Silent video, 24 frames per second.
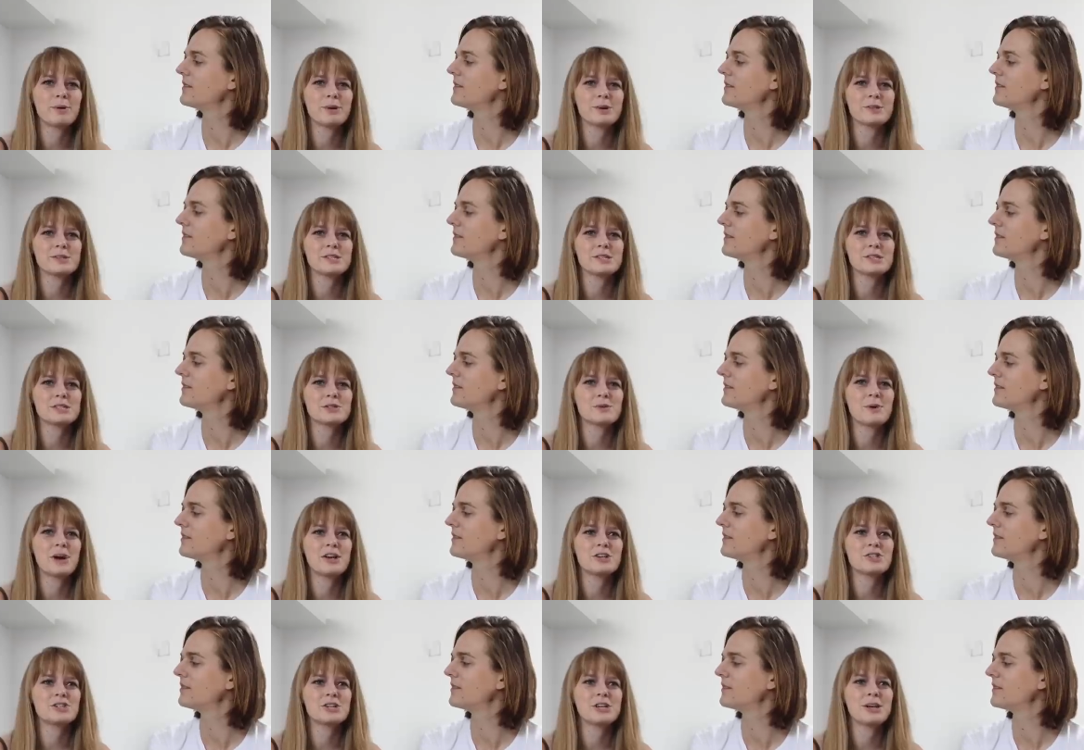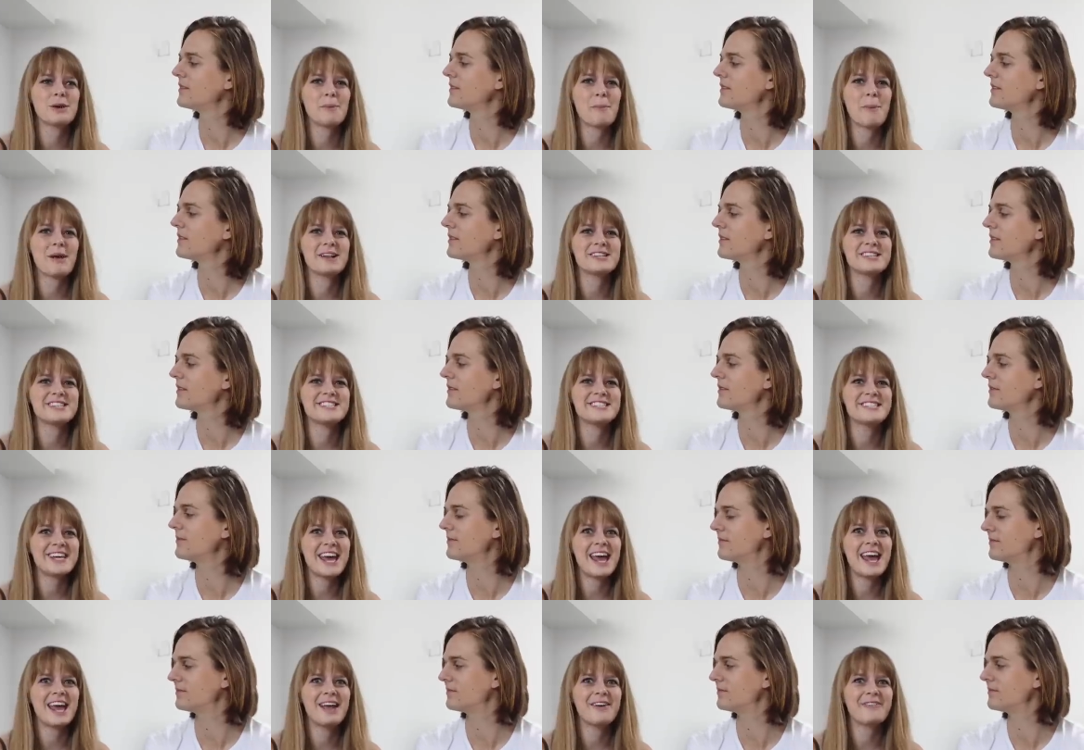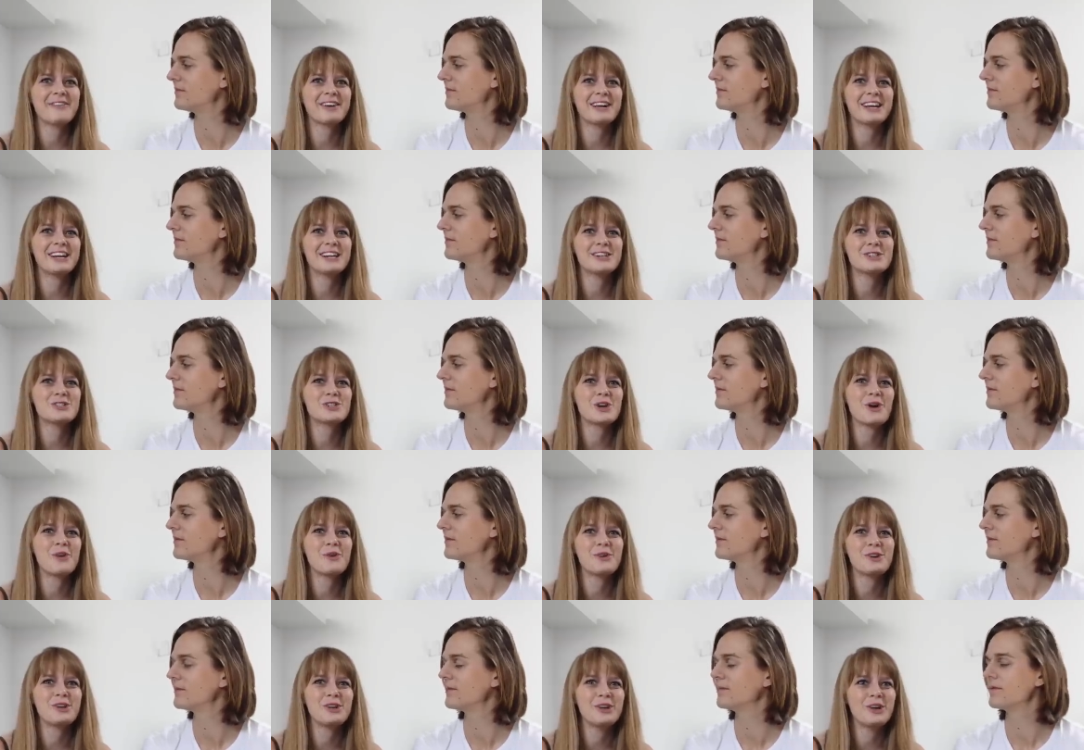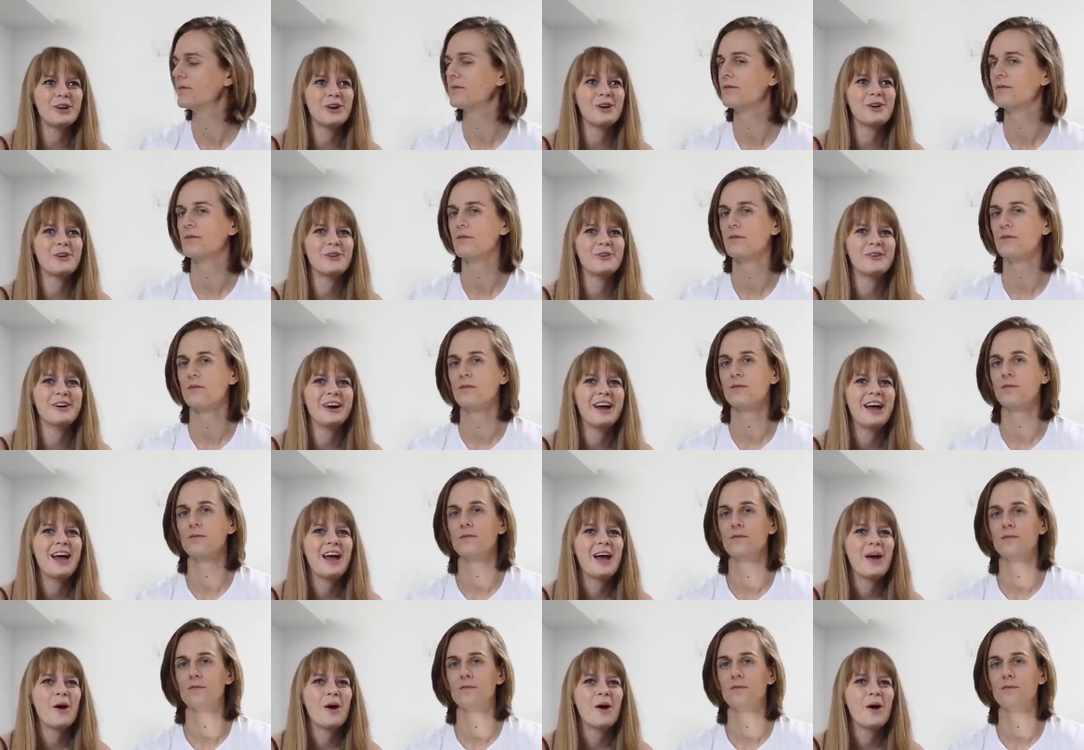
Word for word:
Speaker 1: person's question, but today we're going to show you